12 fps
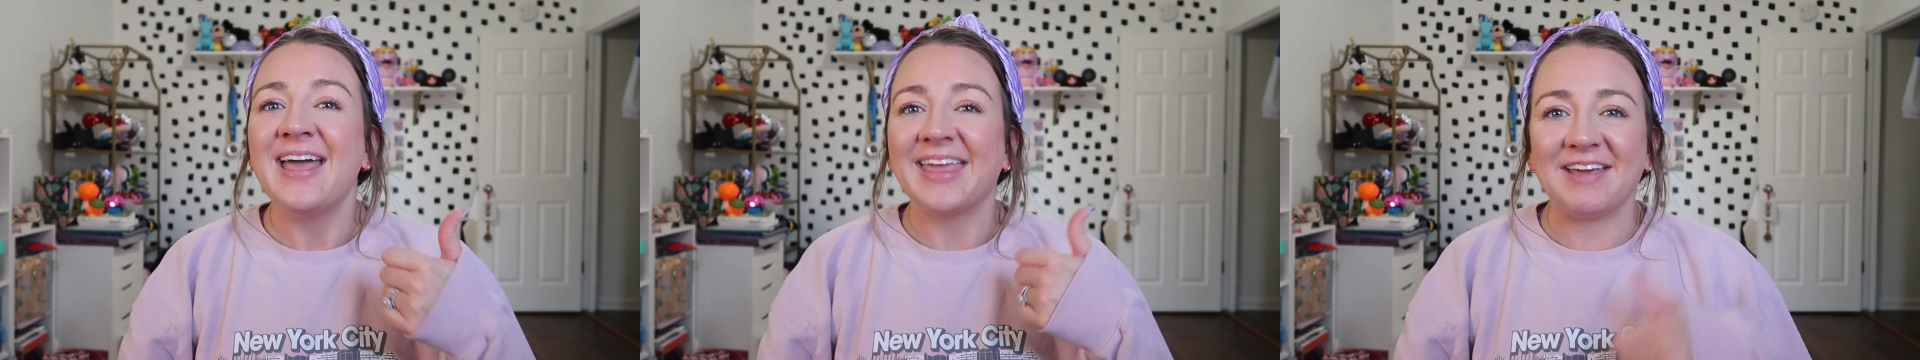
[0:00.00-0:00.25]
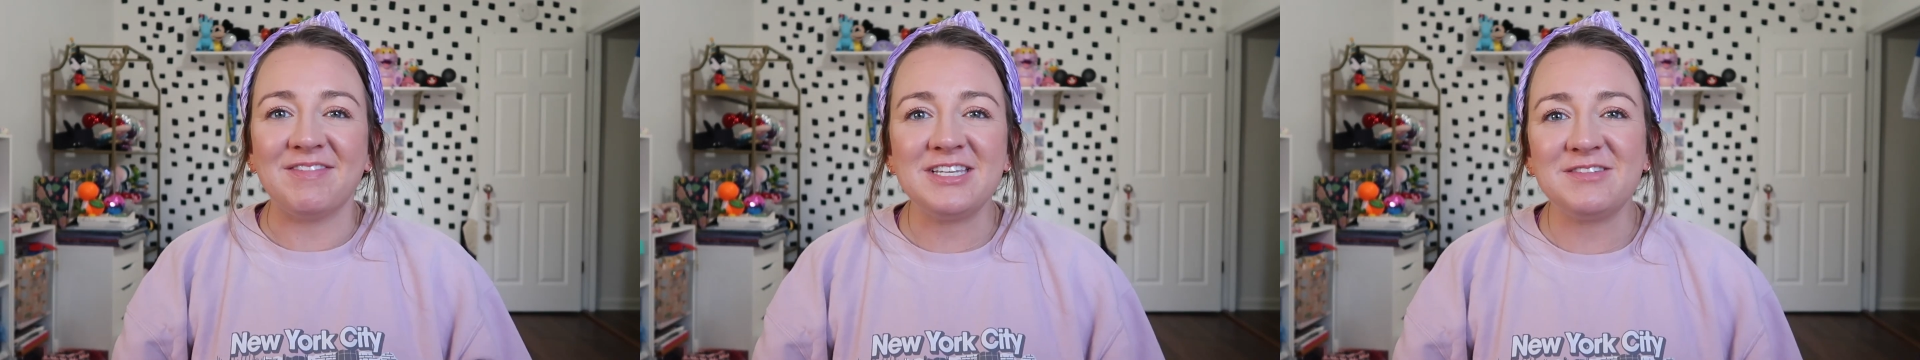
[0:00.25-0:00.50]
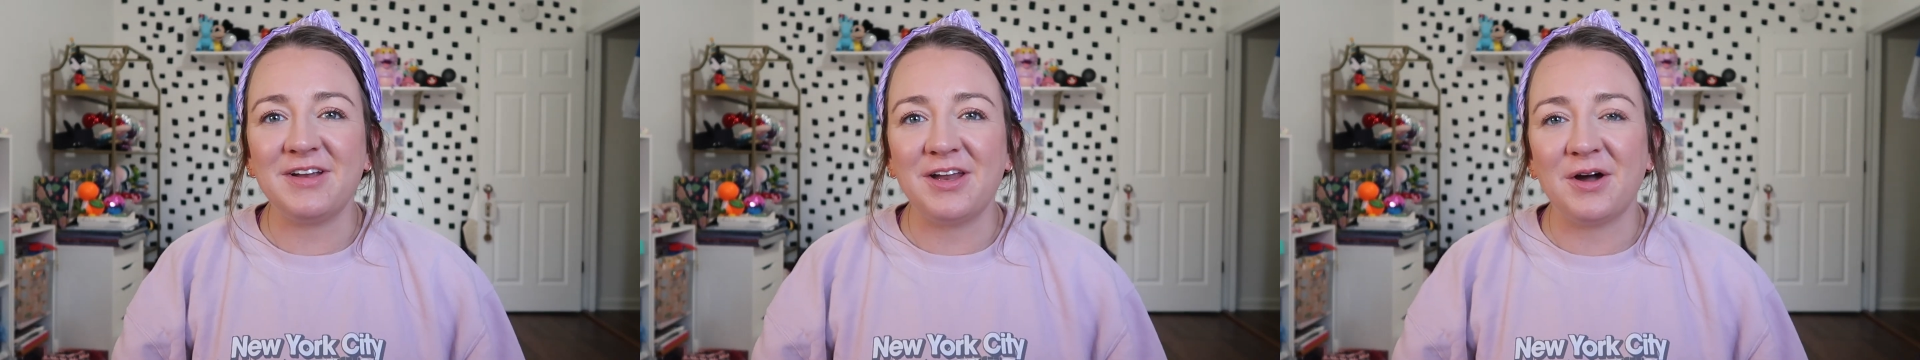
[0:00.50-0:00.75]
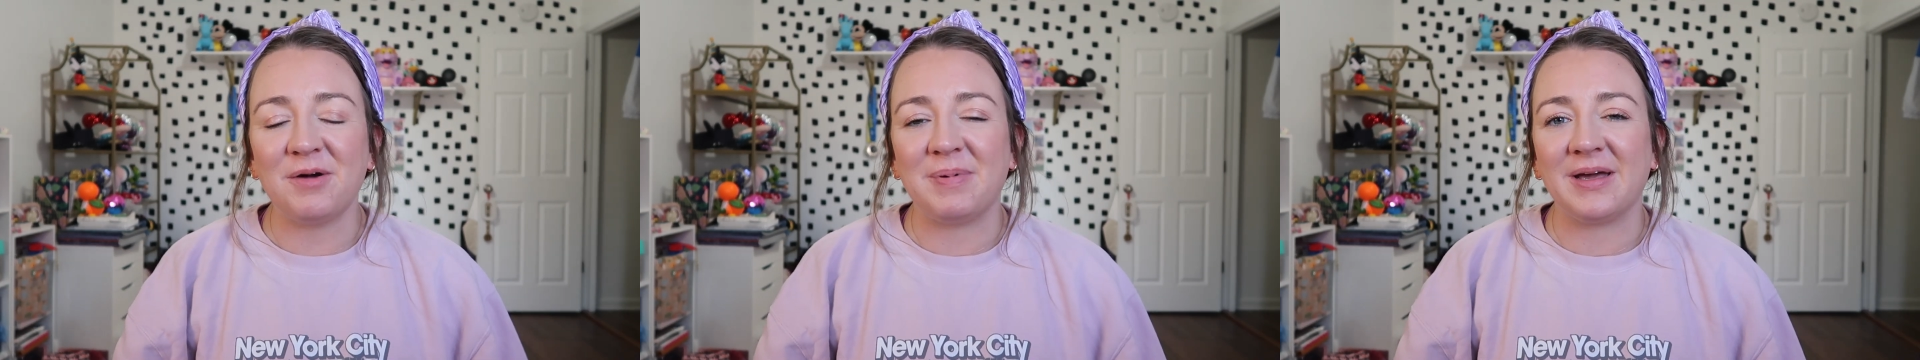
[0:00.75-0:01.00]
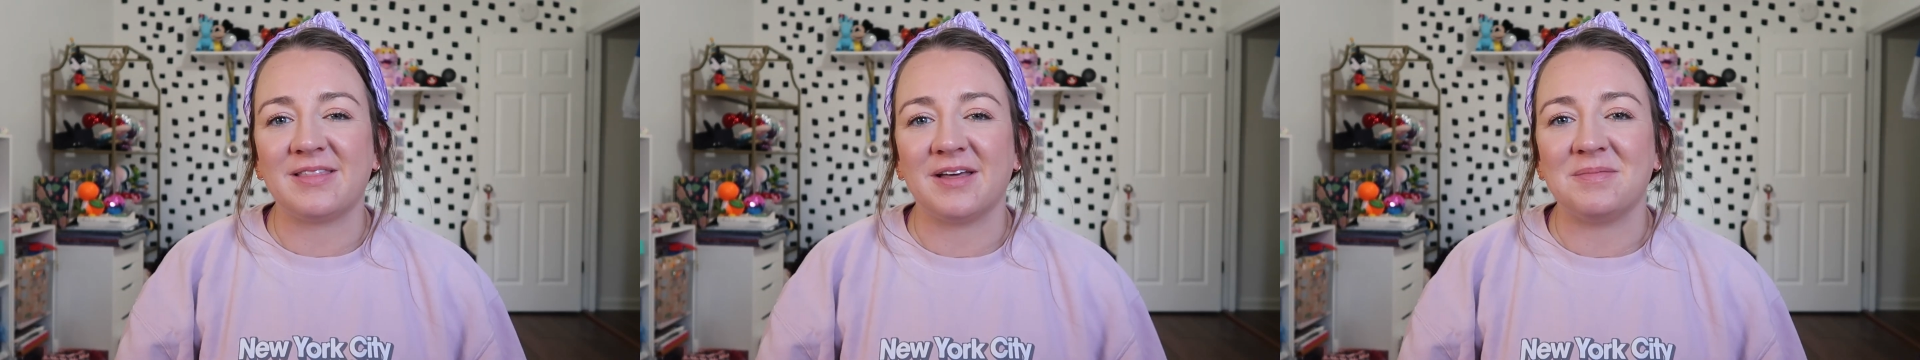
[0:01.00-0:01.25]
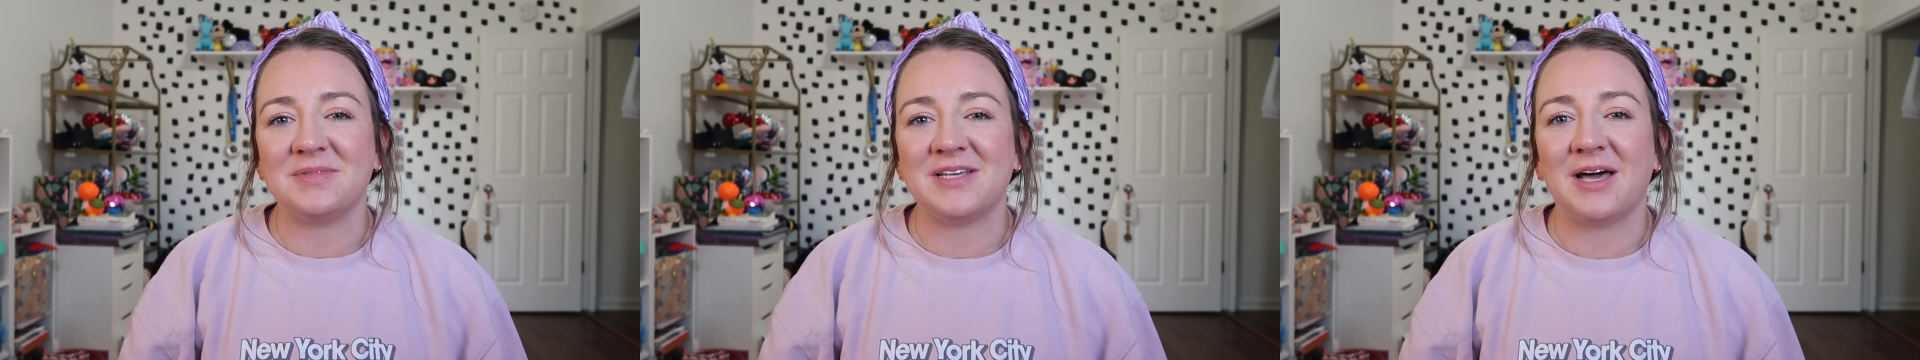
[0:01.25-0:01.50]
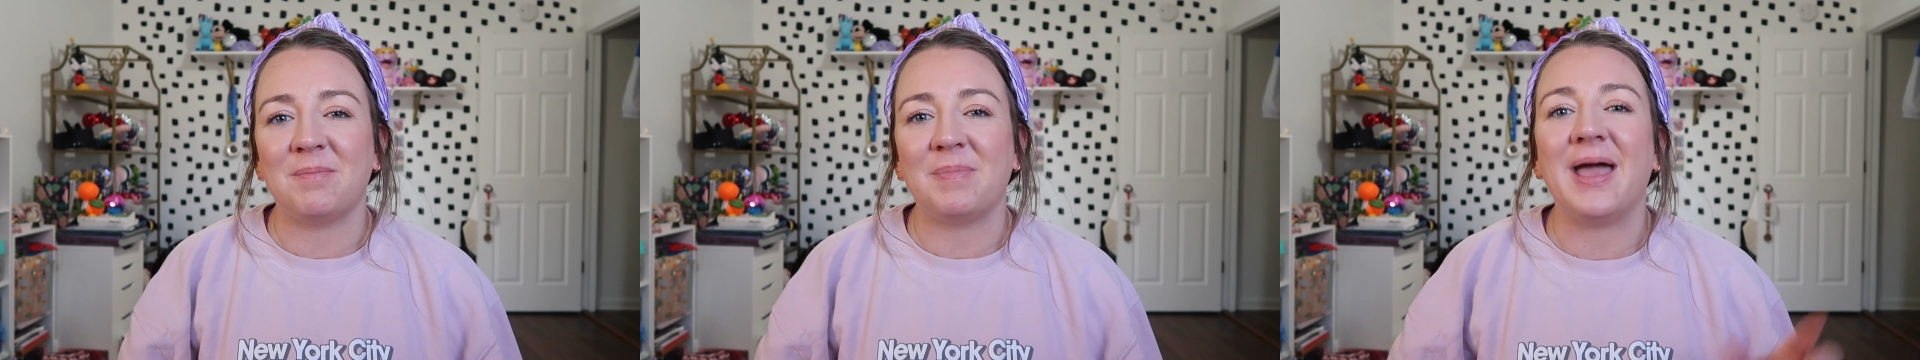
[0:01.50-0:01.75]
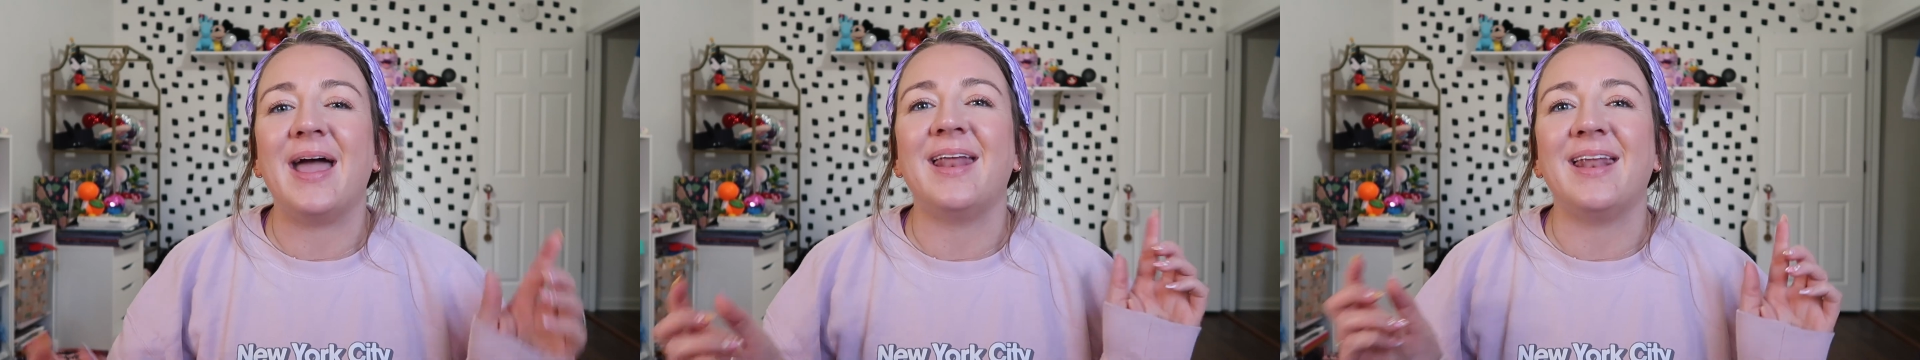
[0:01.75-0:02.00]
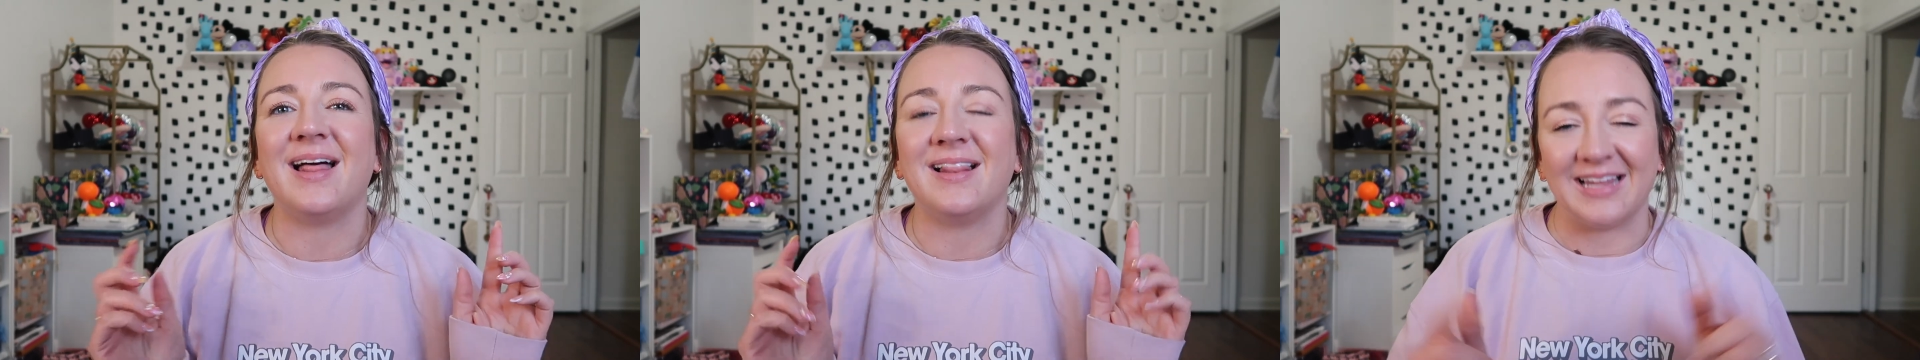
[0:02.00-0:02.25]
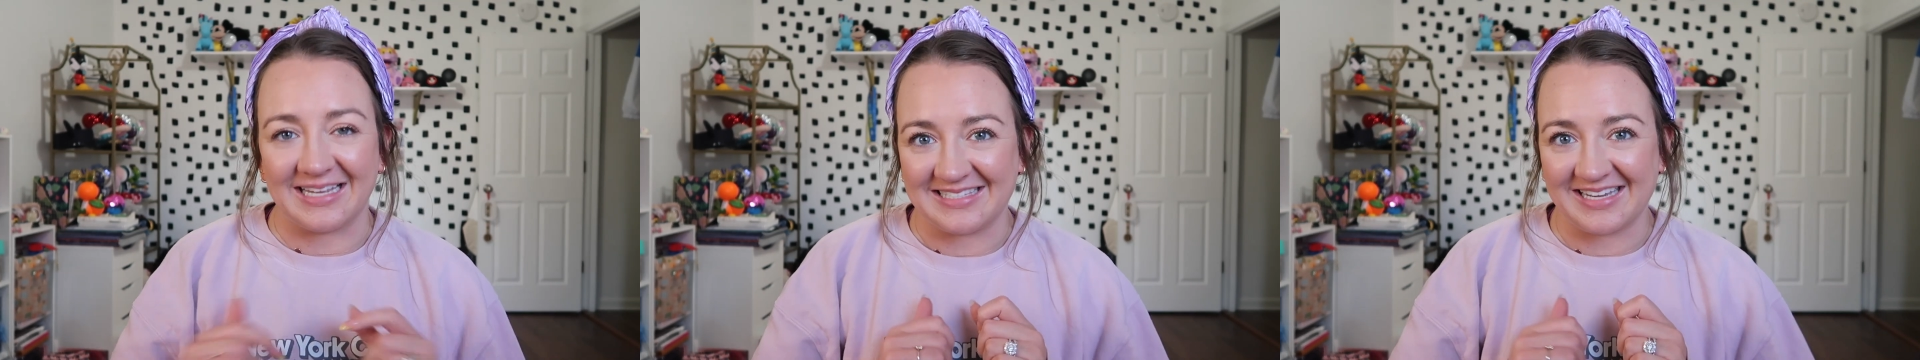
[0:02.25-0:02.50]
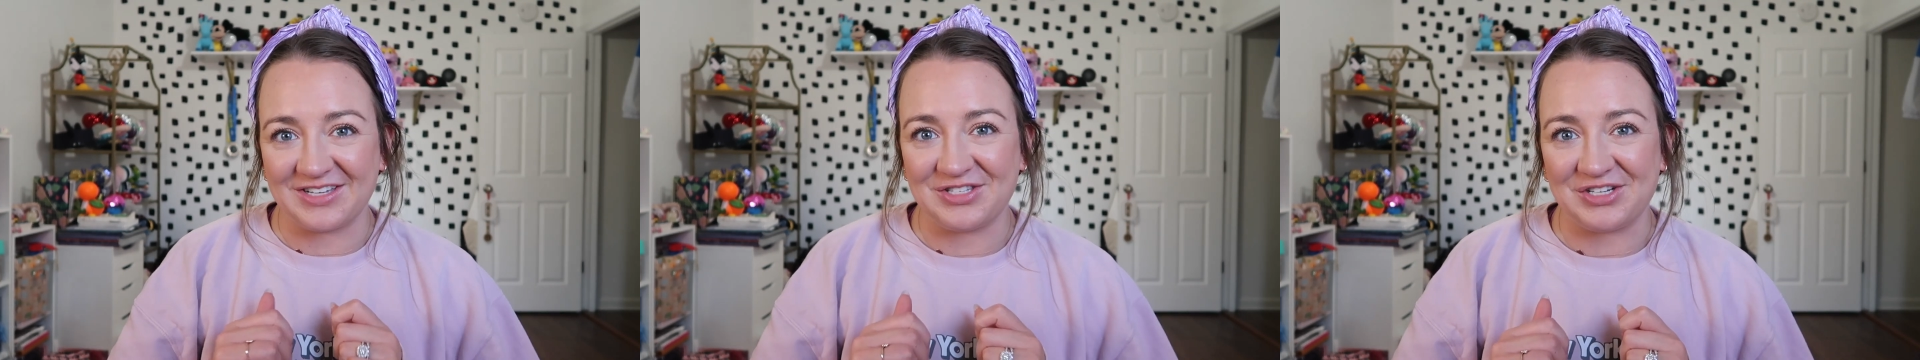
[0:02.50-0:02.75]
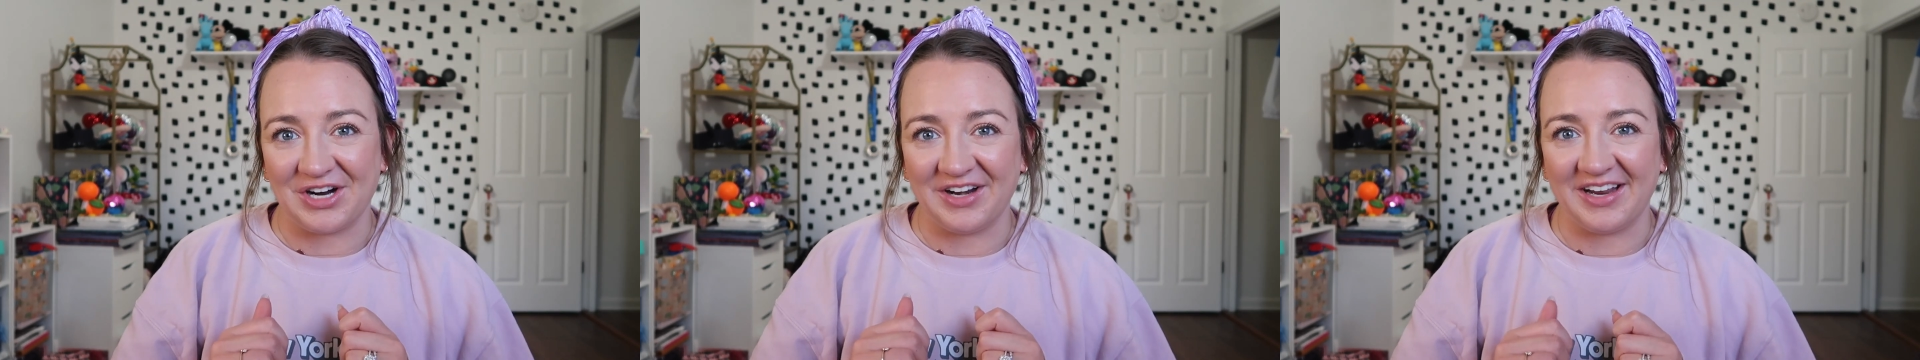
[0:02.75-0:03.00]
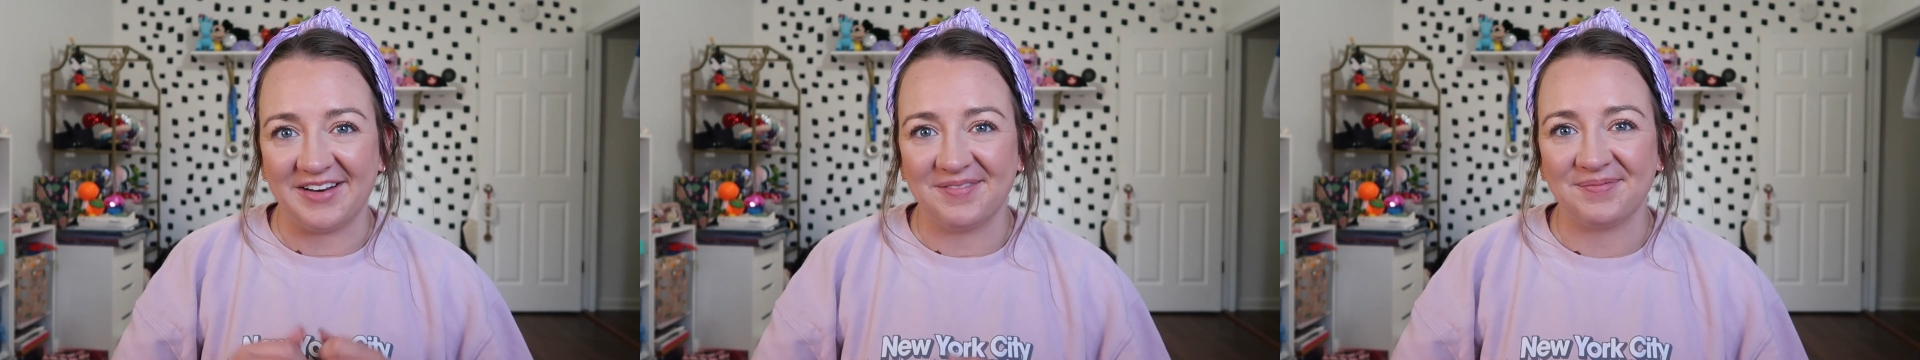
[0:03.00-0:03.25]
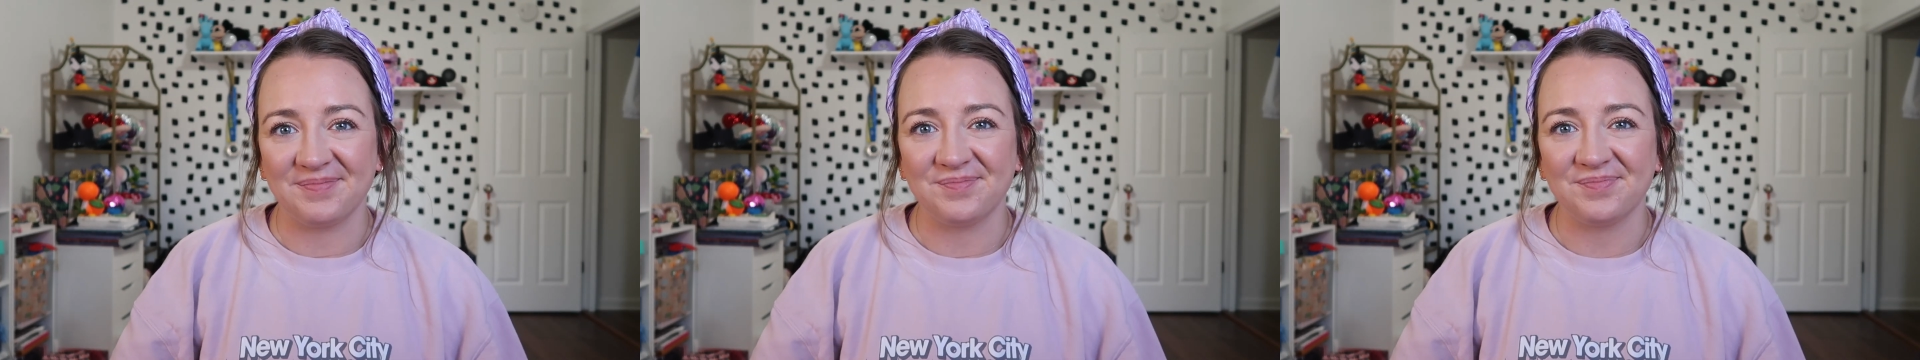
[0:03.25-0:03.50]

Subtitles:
give this video a big thumbs up, and let's get started.